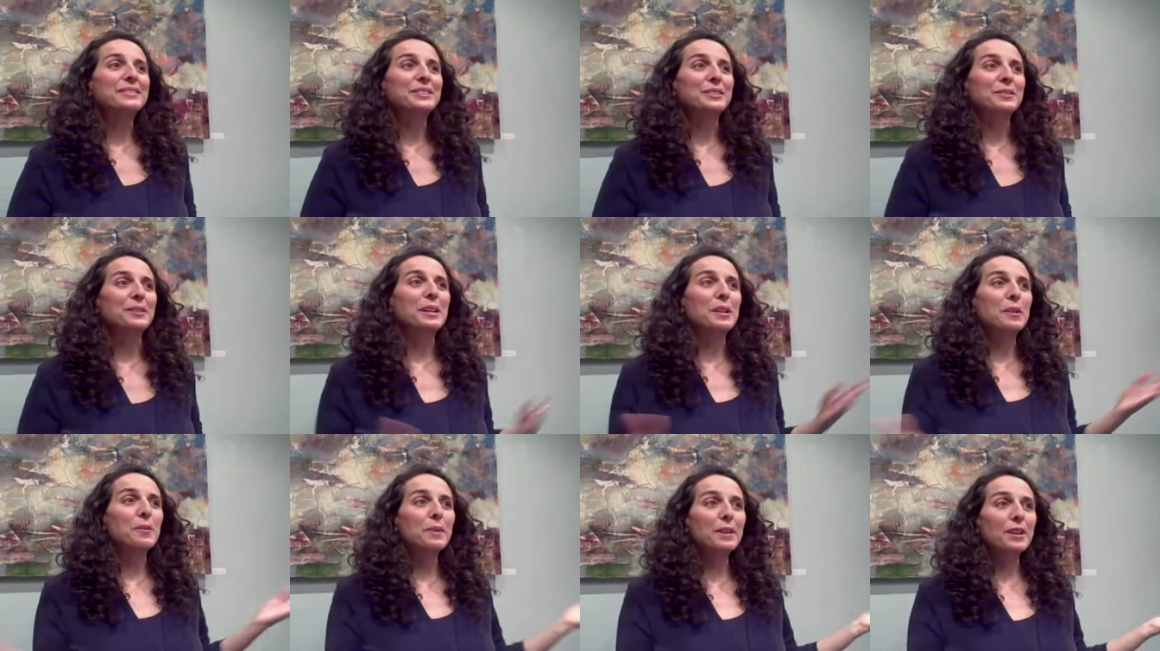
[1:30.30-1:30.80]
so
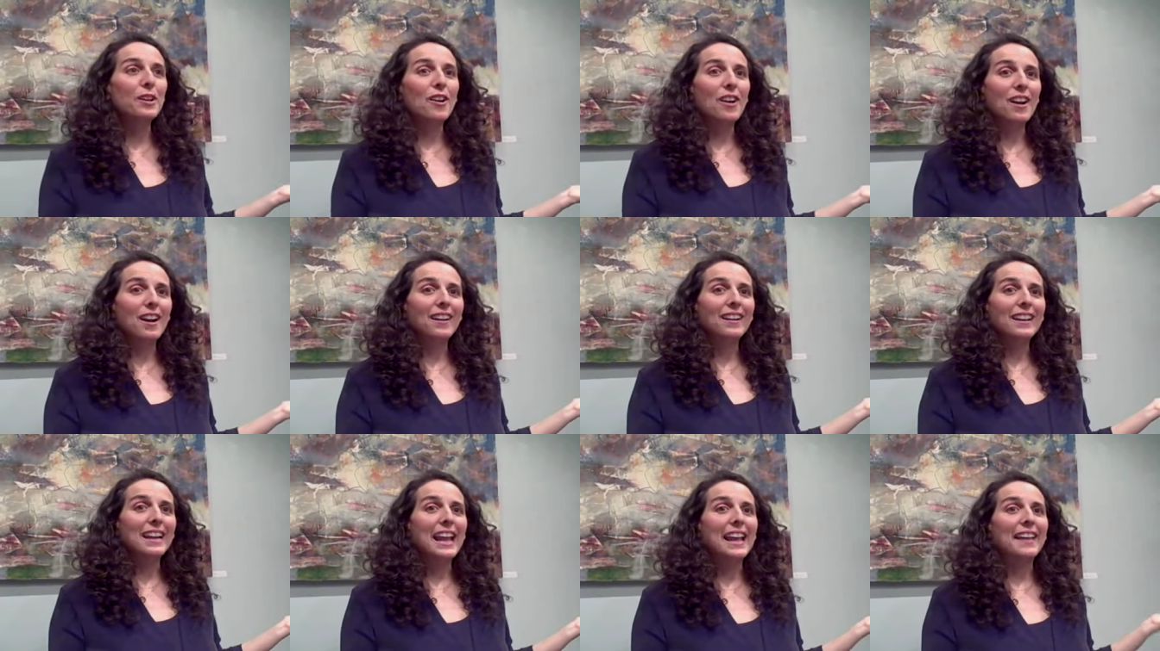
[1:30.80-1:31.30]
here we
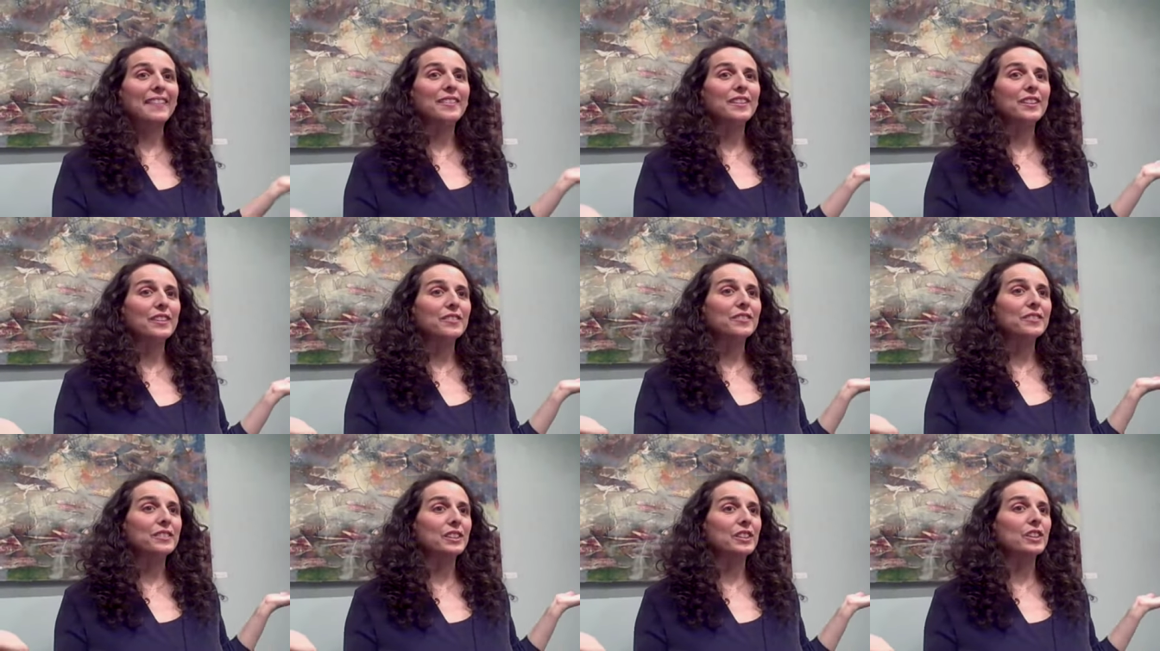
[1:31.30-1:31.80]
are,
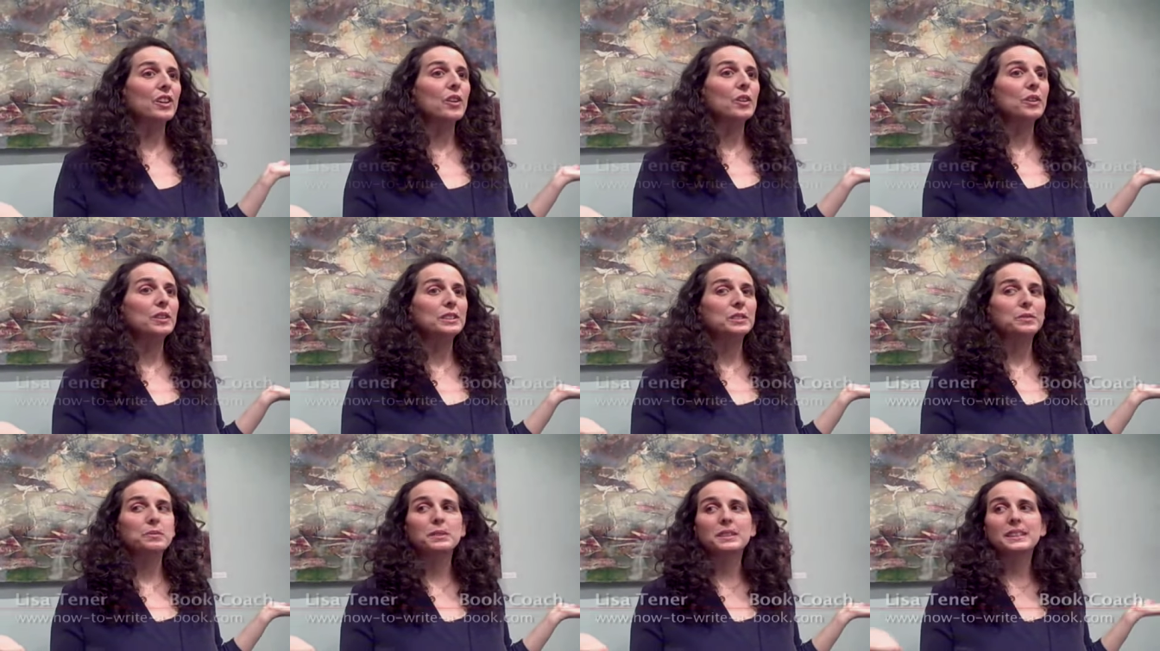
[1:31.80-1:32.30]
and the goal
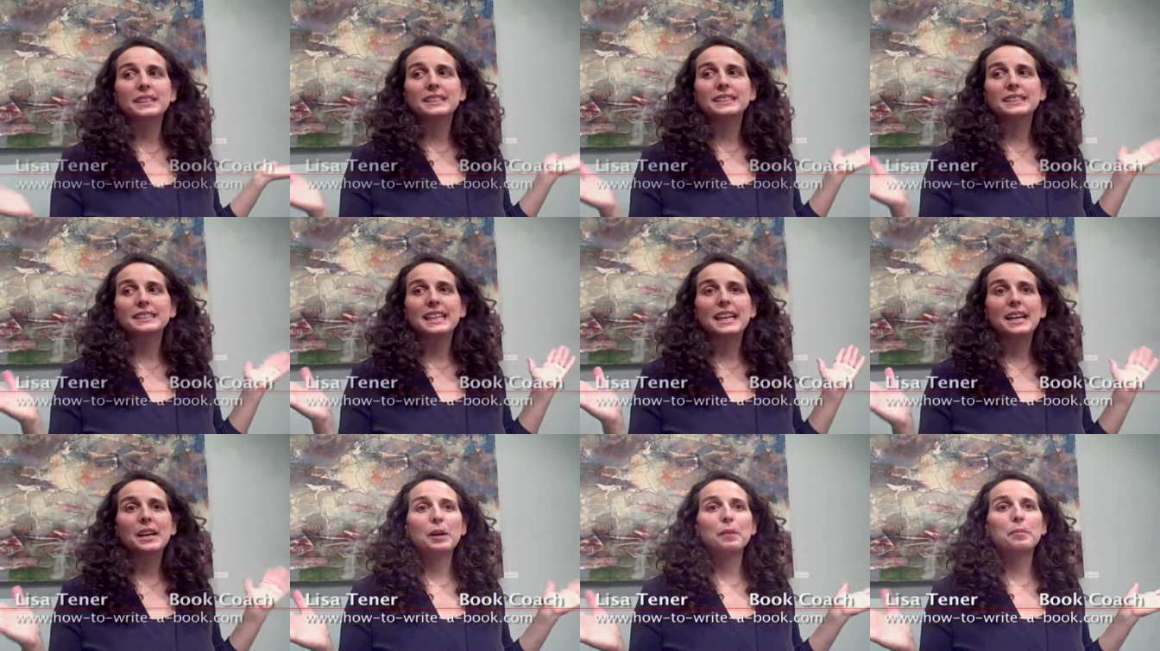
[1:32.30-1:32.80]
is really
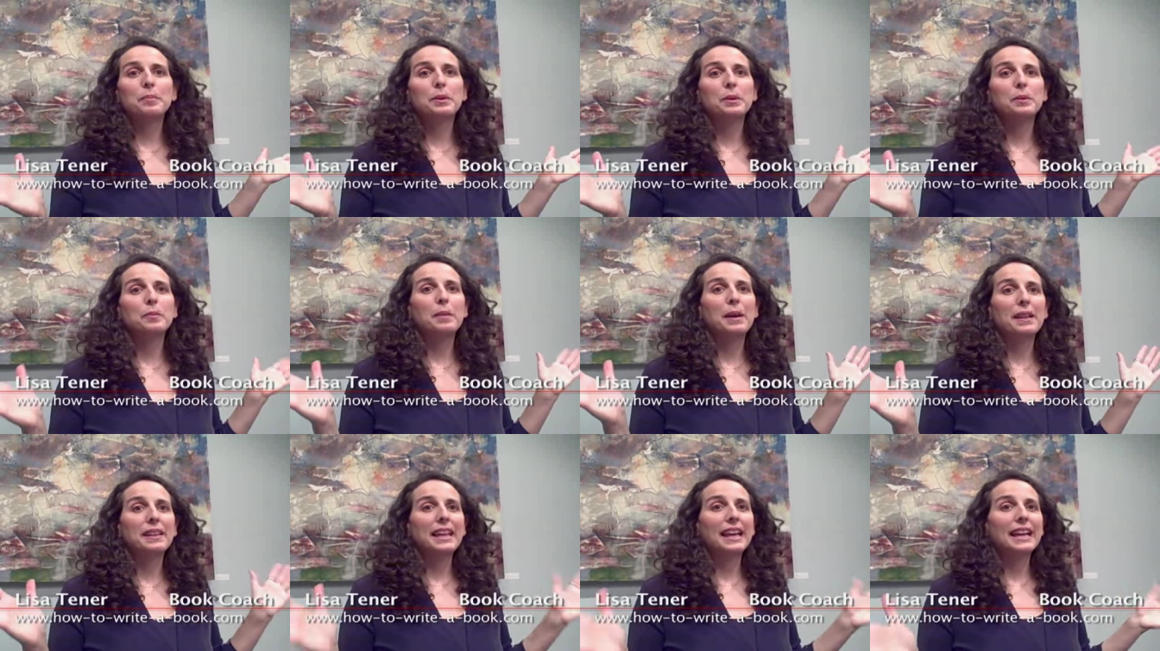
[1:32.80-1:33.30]
to help you
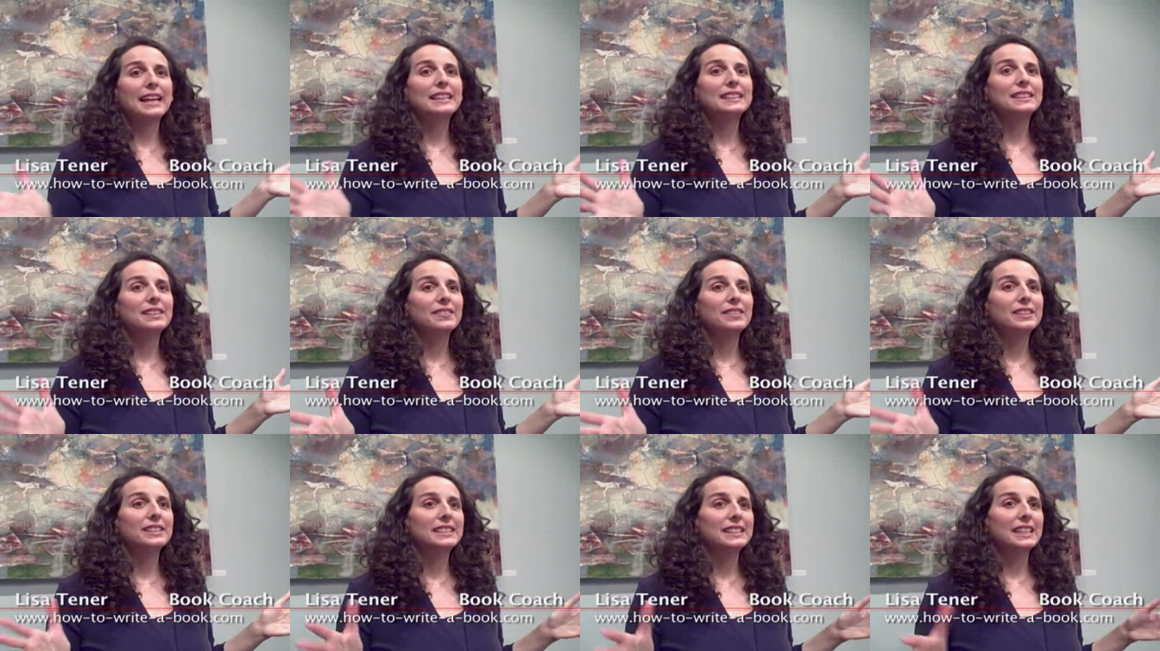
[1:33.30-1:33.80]
by the end
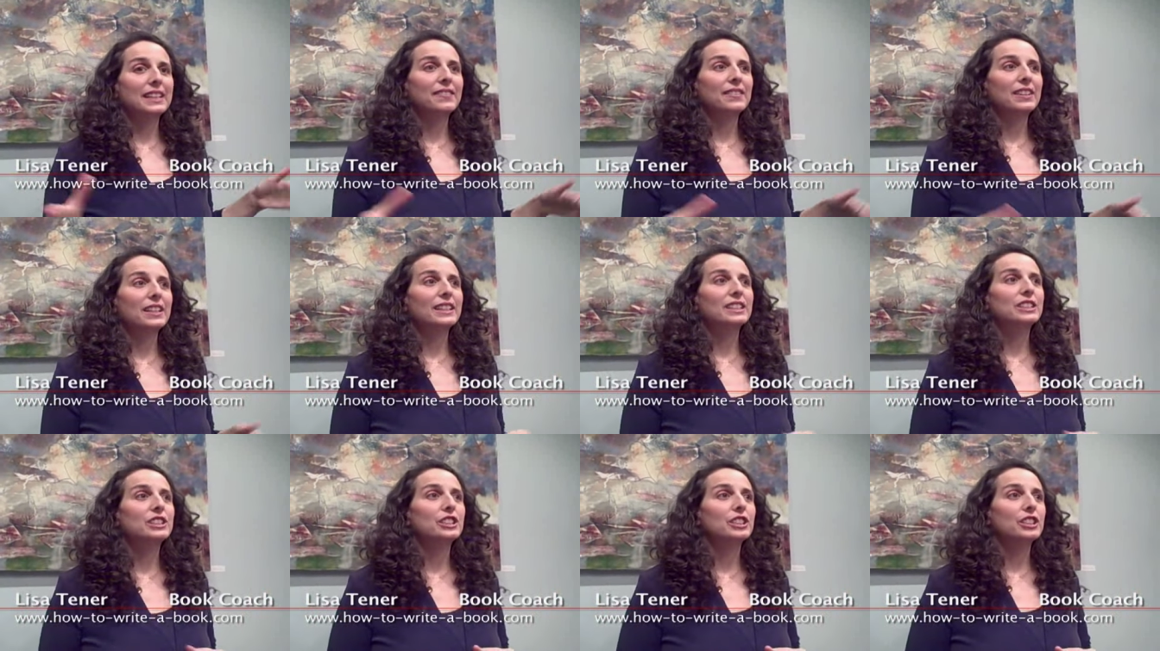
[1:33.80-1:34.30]
of this
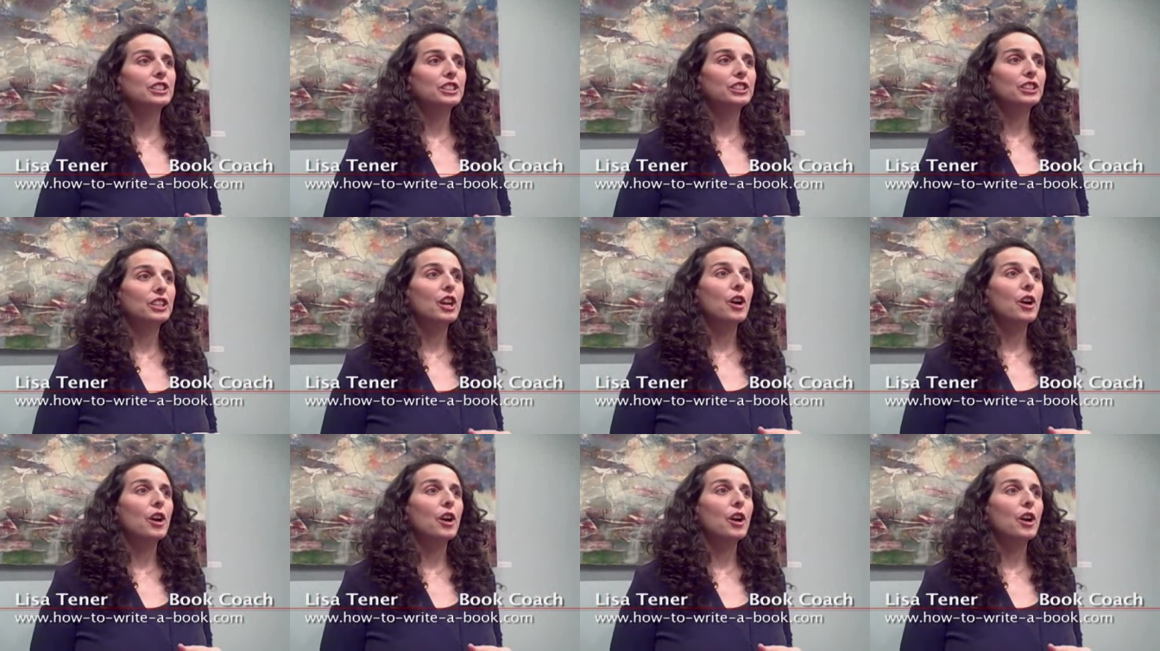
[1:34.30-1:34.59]
evening to